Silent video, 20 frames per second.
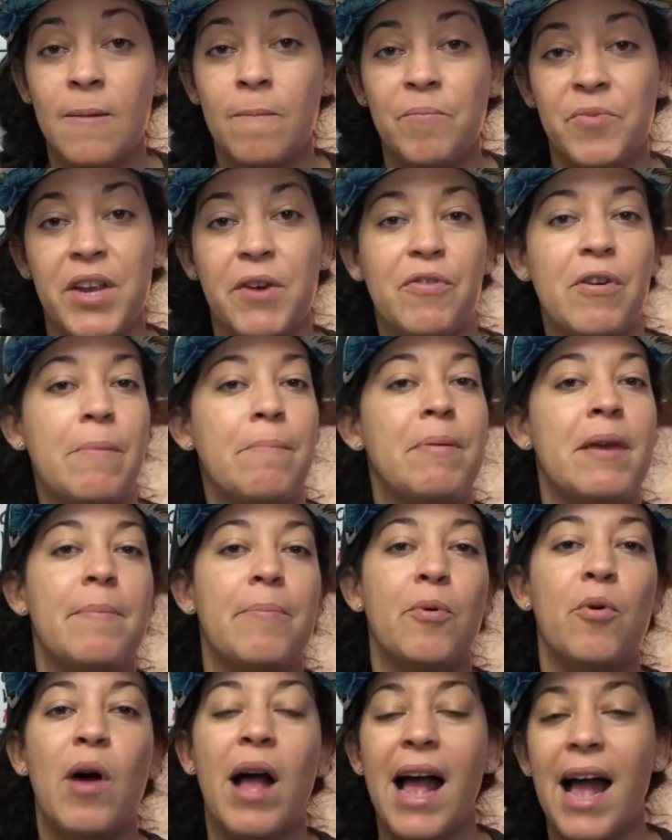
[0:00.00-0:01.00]
Different
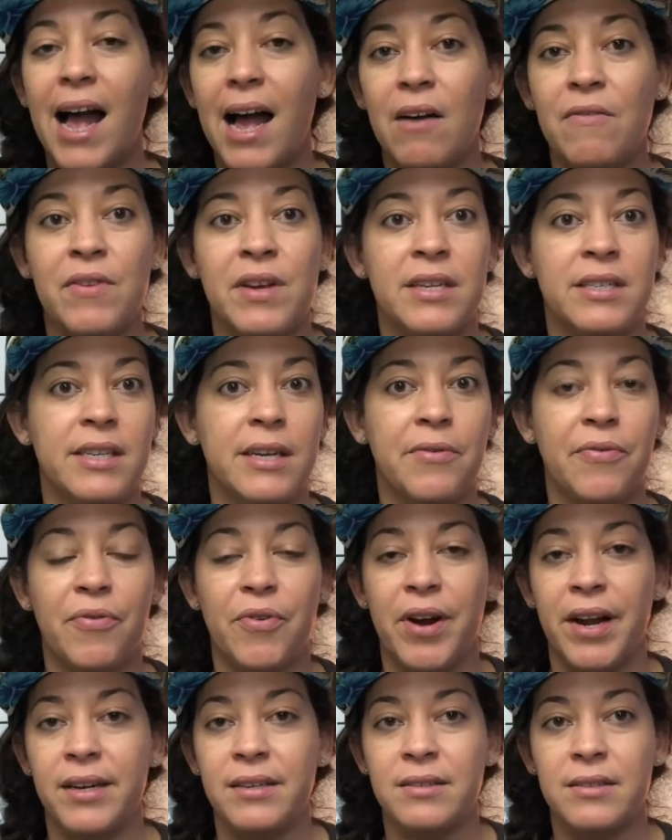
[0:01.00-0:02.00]
people have
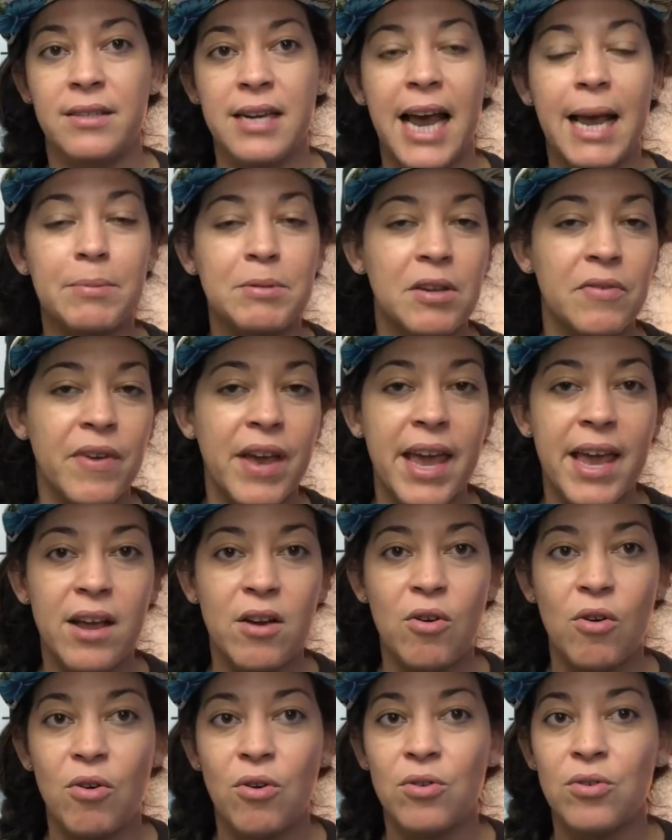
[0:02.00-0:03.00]
different types of
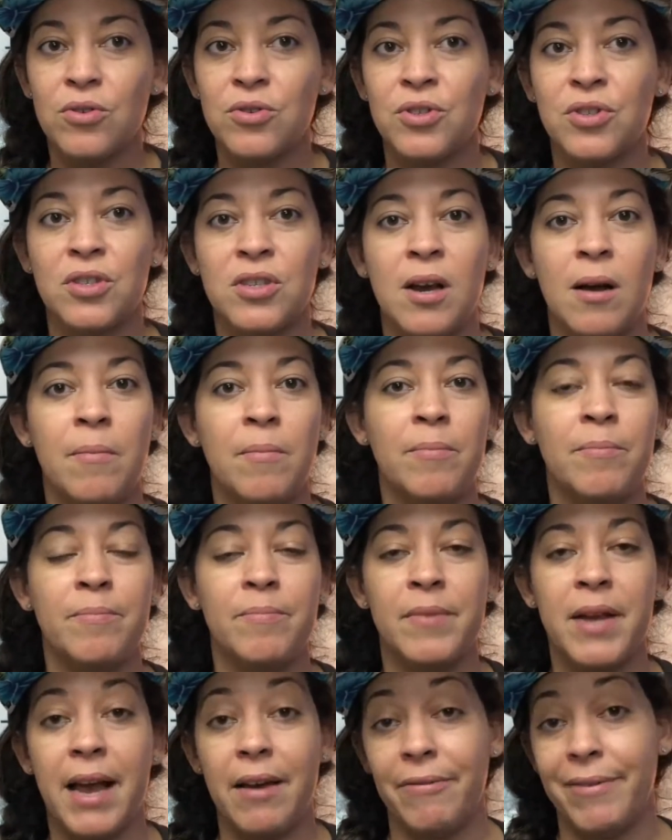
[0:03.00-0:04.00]
ankles. Some
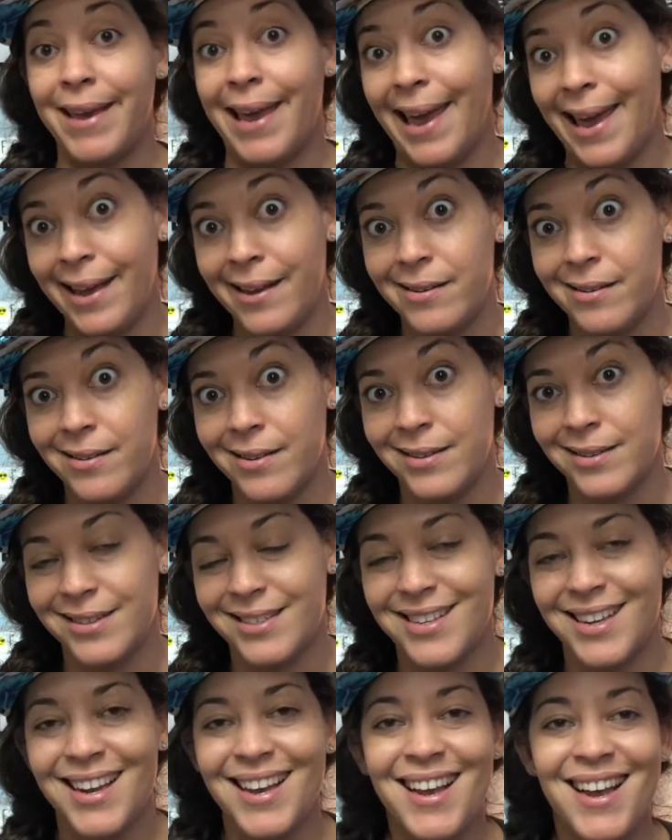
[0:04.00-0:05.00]
have
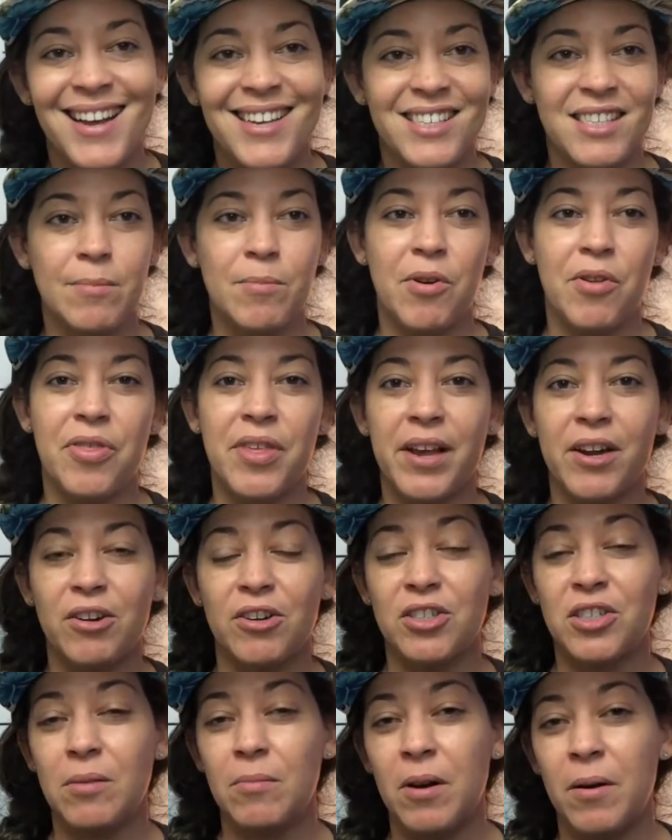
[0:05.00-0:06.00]
cankles, some are
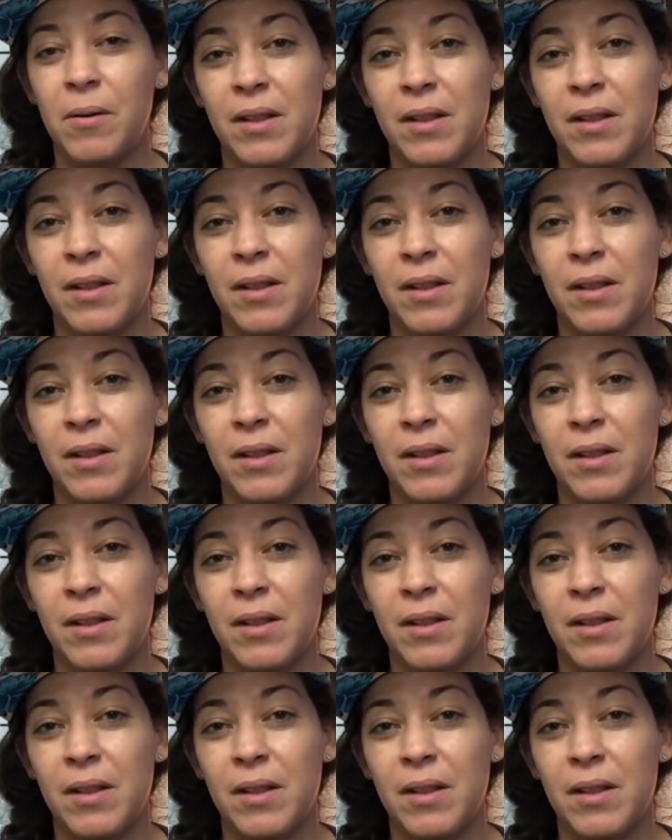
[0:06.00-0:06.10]
thicker, some are a